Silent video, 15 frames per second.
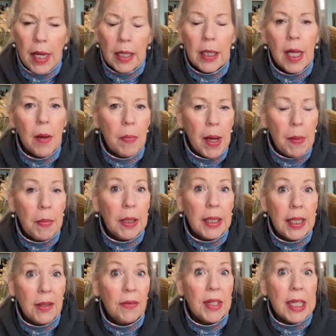Club, I
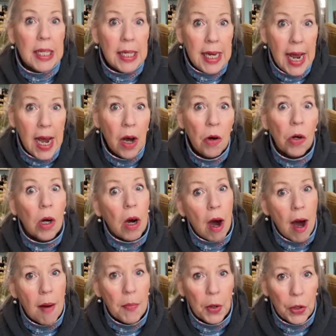believe, is now
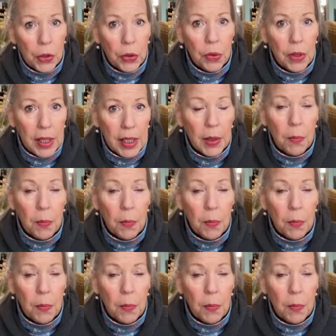Copper Creek